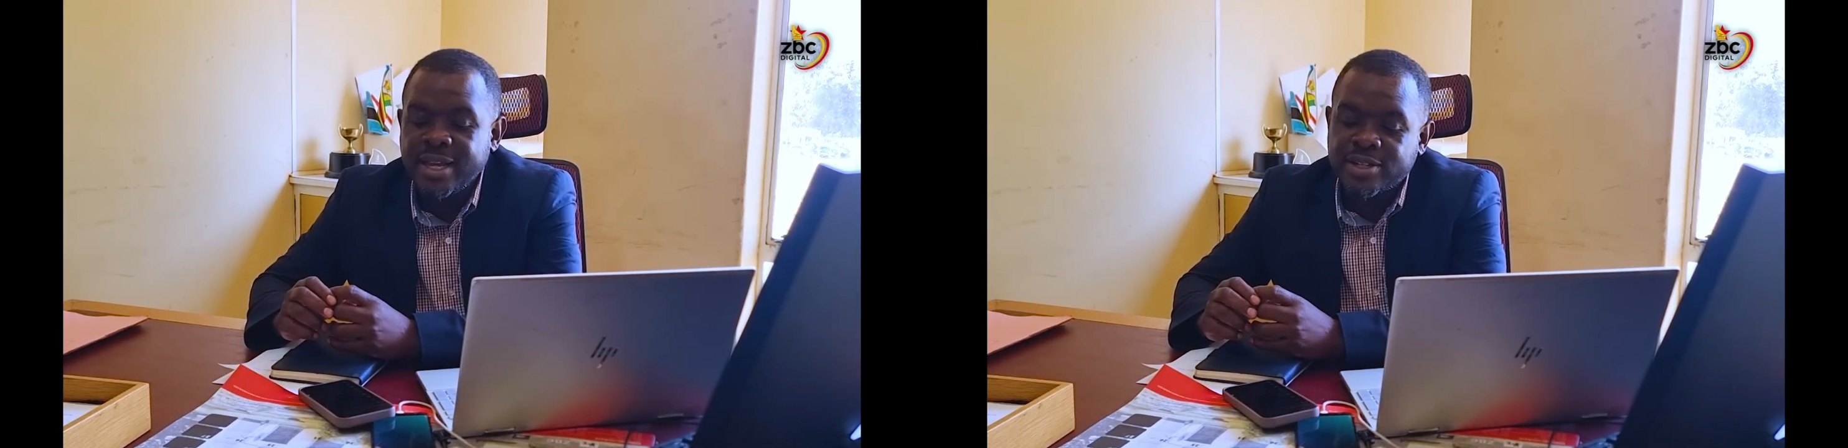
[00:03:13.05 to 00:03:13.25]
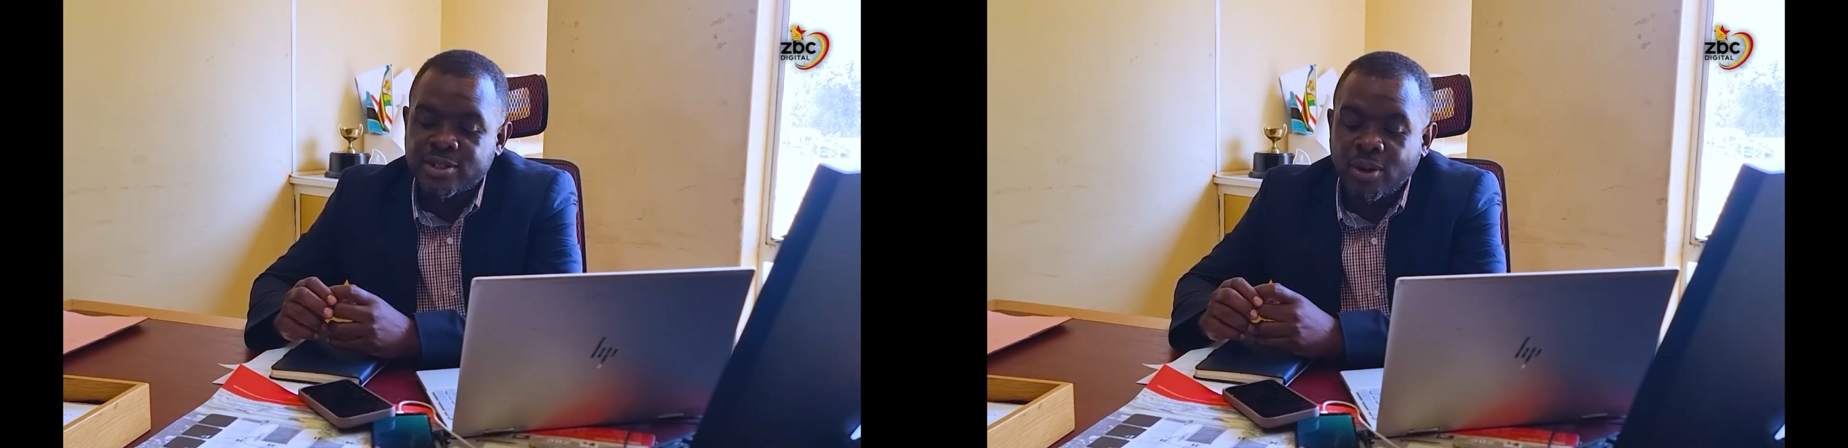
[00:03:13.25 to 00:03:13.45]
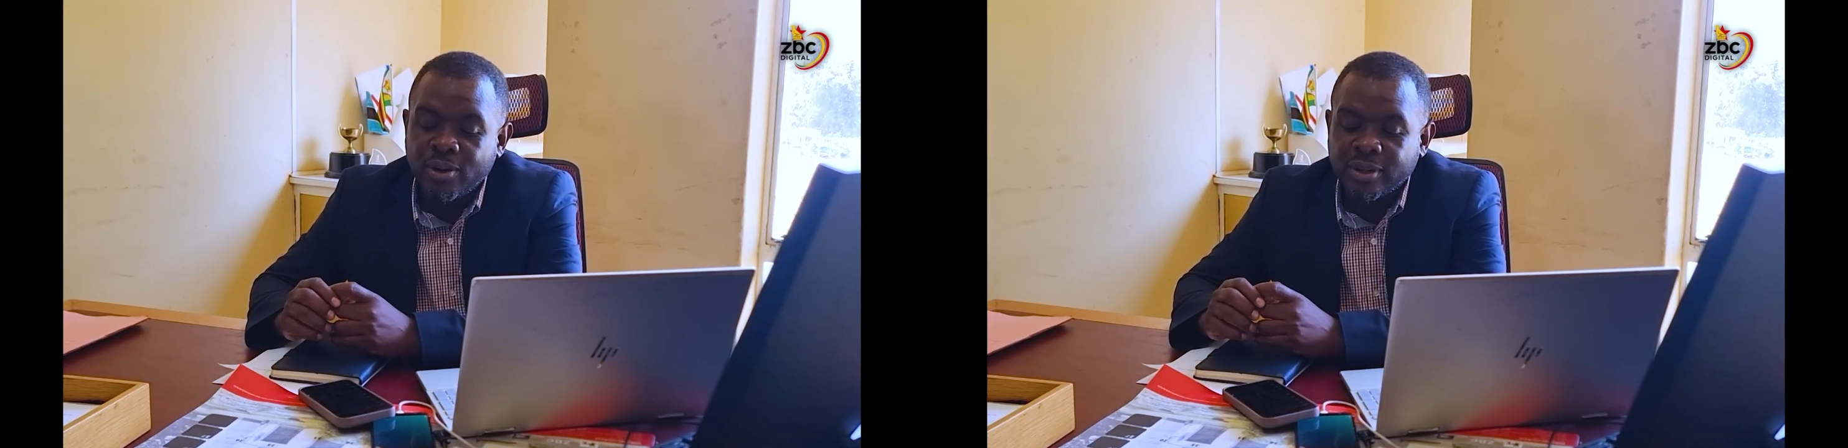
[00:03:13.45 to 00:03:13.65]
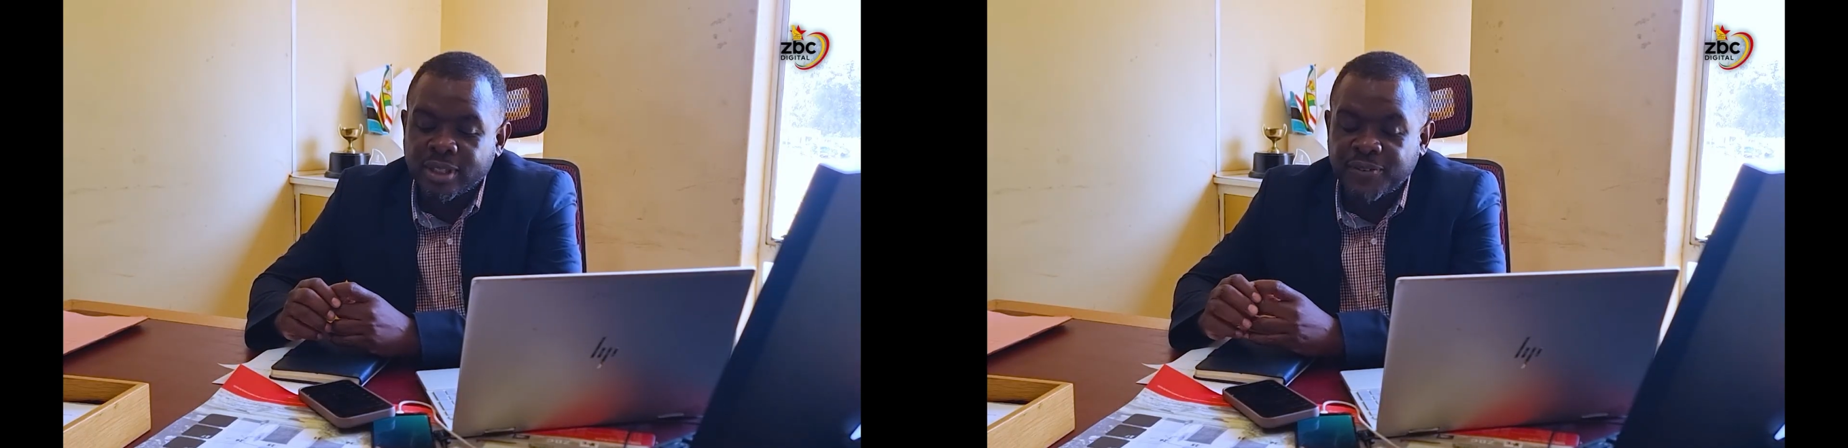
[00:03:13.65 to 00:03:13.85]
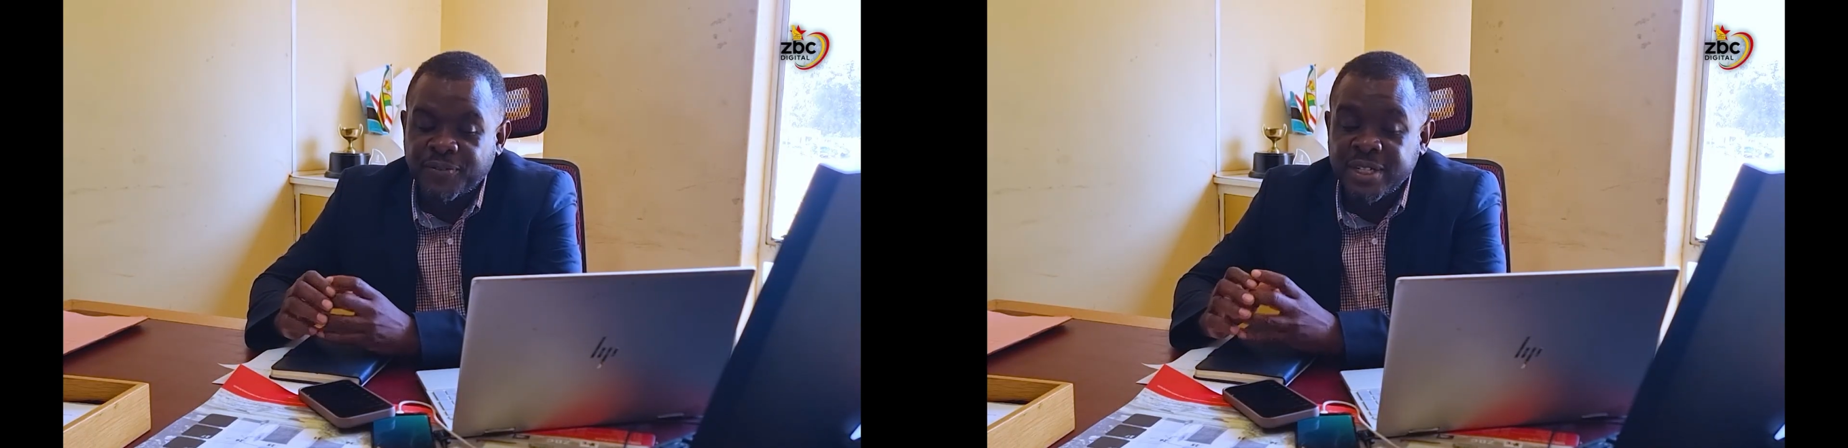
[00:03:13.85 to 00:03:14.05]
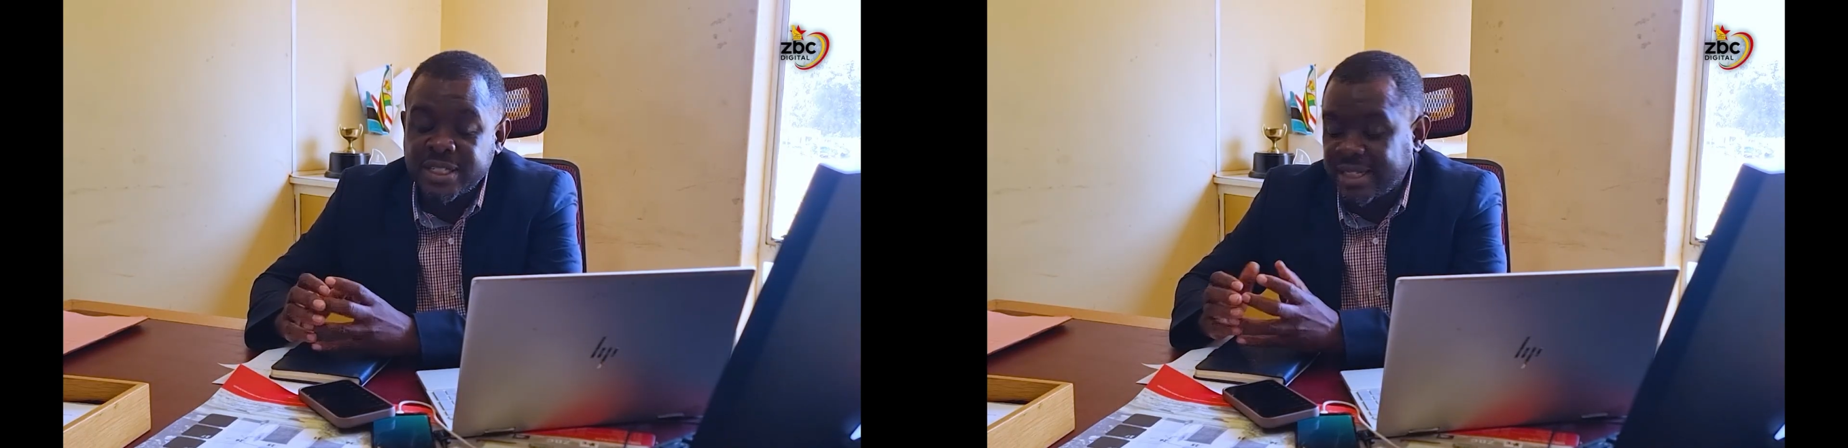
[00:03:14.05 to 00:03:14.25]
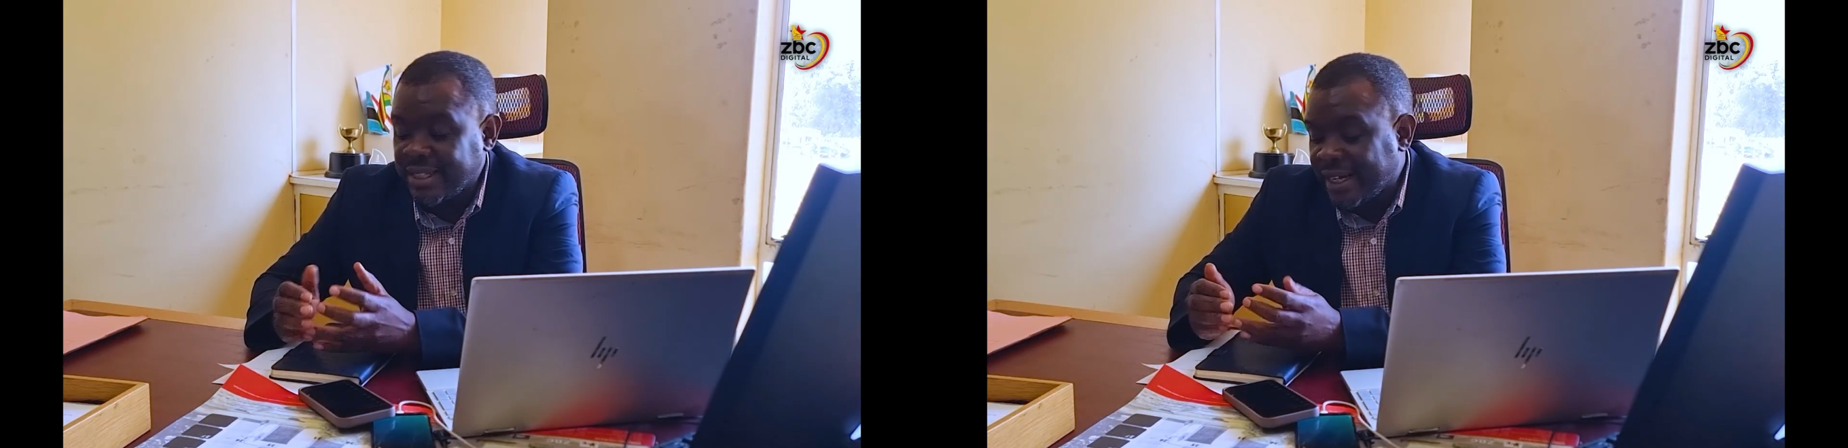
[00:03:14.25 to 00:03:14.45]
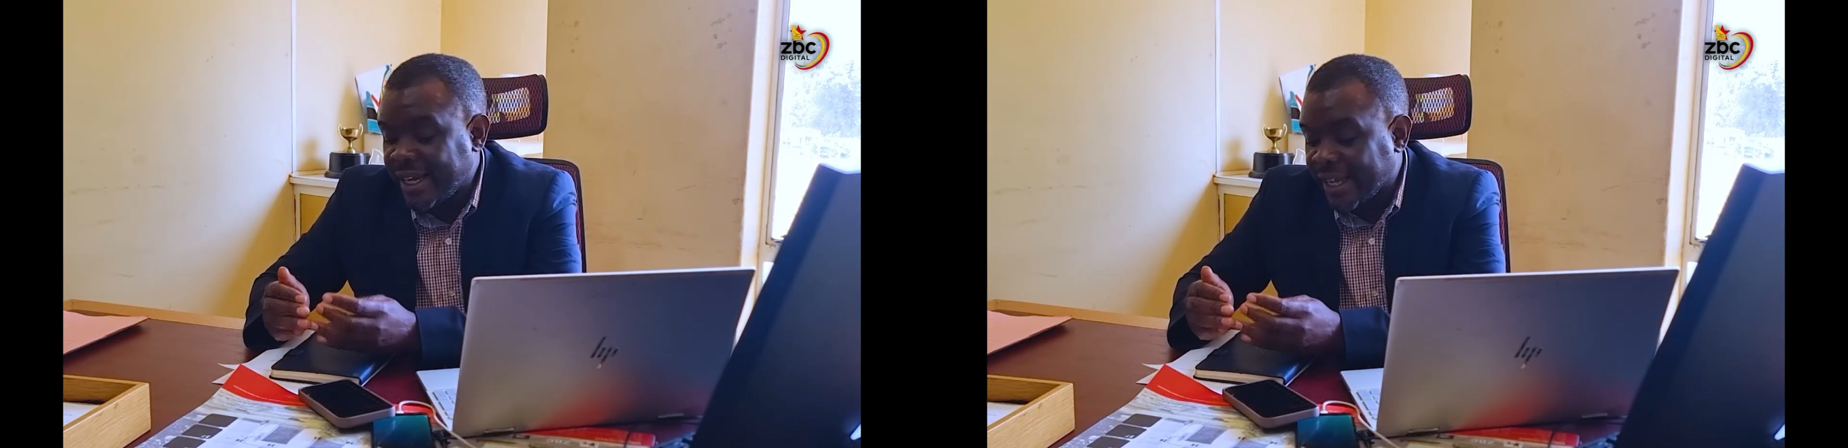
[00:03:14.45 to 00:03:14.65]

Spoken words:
So the first thing that I